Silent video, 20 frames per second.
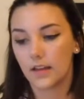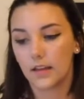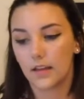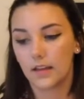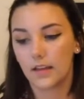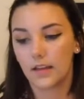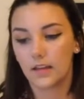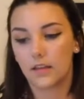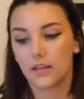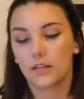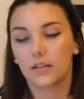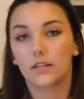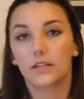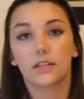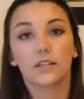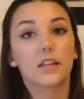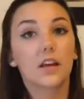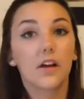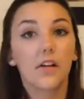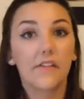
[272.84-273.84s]

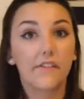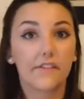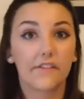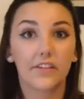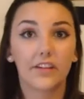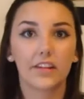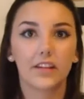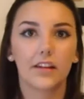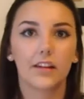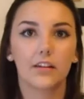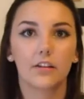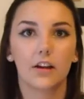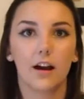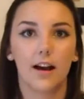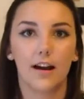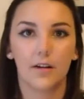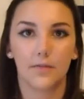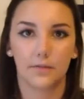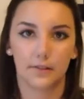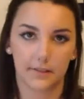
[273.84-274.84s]
is filling in your
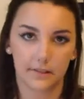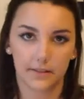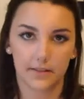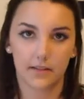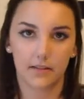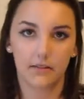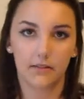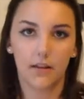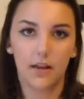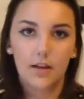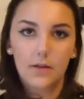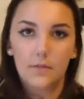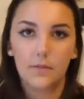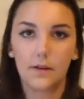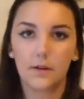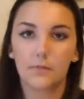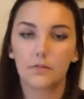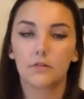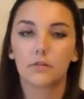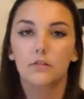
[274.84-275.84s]
eyebrows. A lot of
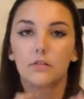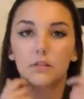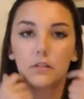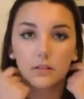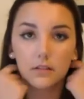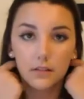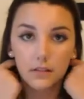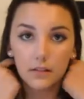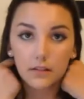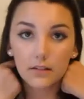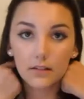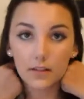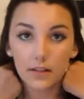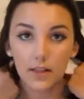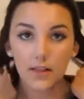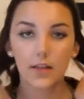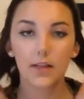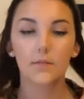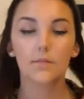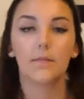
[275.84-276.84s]
people
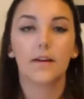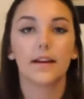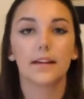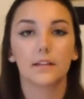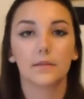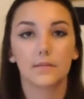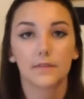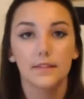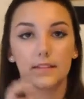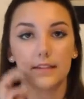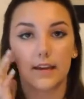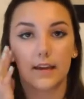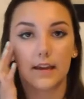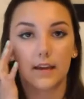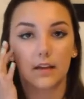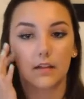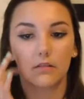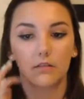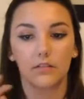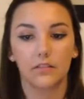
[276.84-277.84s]
make the mistake,